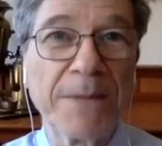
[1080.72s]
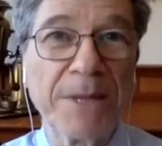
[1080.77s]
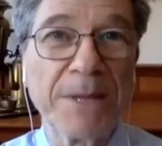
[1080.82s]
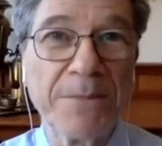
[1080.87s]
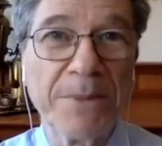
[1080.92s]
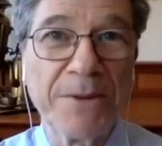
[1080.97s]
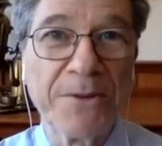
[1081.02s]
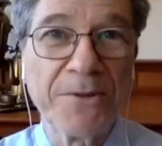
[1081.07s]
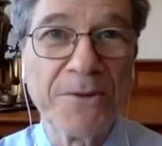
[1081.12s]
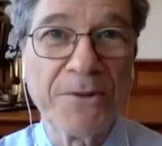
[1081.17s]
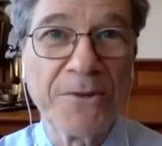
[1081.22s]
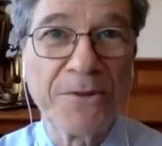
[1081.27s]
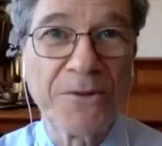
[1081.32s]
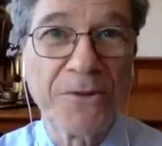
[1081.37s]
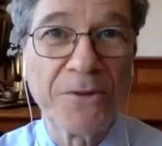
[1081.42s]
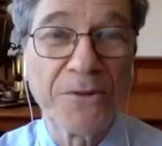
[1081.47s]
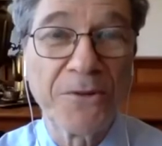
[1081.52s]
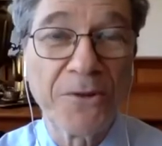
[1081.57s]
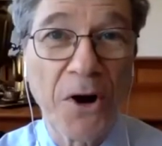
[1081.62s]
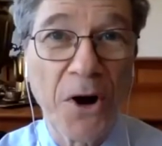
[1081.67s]

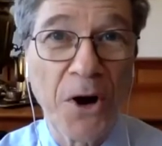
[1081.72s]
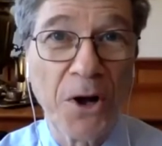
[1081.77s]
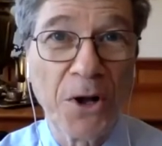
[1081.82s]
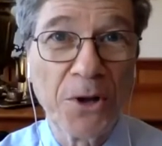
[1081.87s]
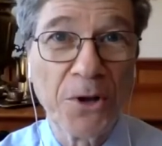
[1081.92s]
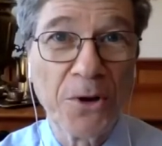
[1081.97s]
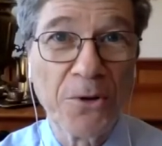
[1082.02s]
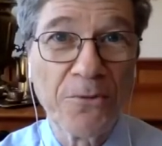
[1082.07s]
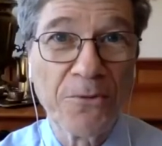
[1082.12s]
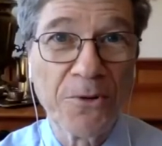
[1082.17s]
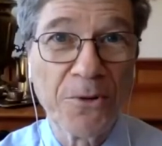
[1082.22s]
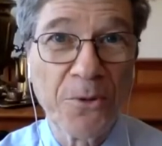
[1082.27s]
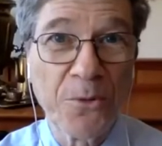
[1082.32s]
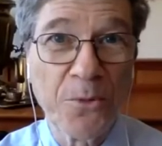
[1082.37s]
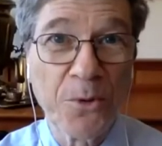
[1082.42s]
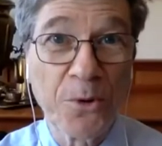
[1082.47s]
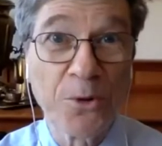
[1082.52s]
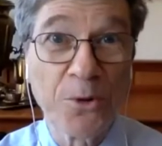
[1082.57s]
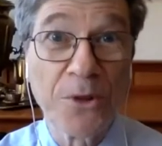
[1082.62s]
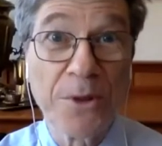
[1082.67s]
businesses all over the
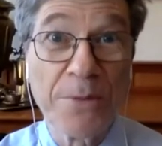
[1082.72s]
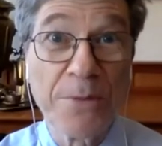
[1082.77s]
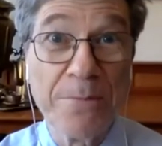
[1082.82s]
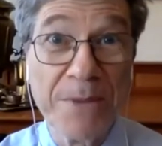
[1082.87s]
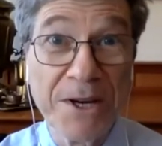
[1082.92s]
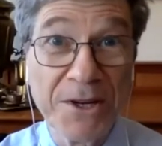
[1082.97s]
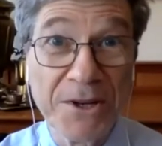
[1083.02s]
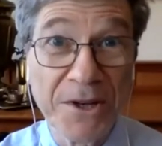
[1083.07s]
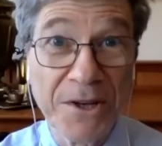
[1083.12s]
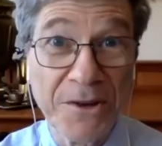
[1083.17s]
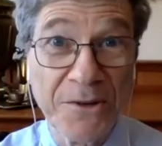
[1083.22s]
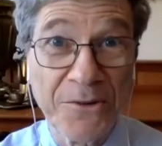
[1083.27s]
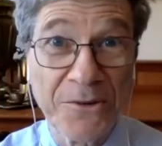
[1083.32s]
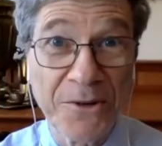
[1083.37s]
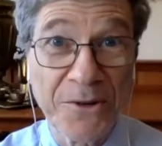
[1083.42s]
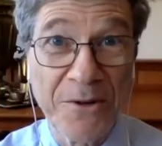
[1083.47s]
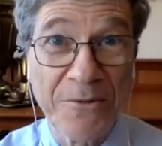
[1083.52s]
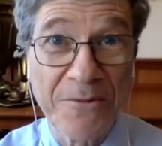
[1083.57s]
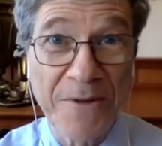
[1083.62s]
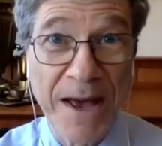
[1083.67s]
world, the millions
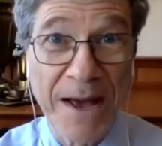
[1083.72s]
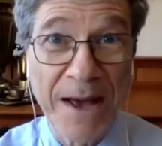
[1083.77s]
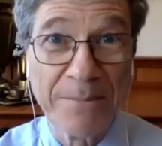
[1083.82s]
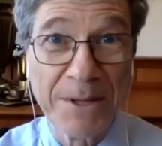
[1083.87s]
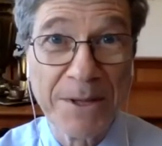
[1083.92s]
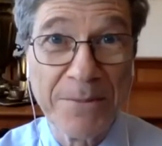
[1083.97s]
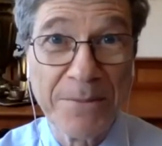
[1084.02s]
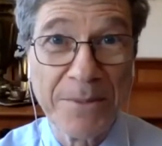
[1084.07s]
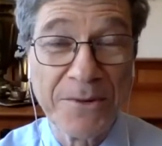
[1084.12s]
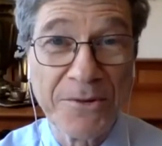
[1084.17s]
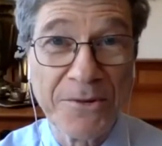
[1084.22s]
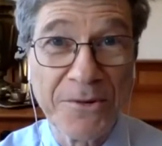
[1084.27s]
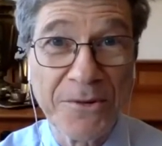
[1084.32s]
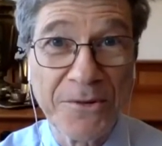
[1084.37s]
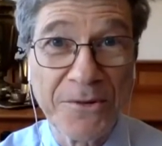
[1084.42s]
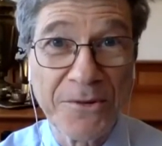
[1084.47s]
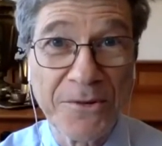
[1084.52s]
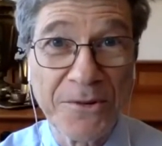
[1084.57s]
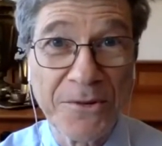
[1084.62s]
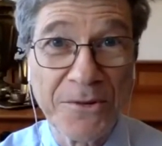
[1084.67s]
of family
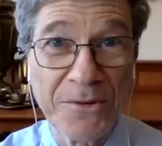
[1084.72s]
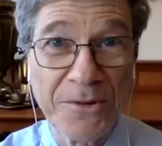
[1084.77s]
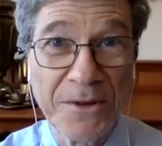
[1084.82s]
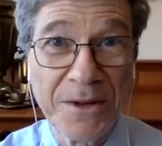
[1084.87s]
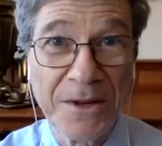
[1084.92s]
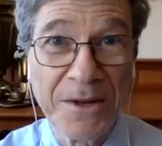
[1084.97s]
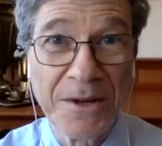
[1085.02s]
businesses,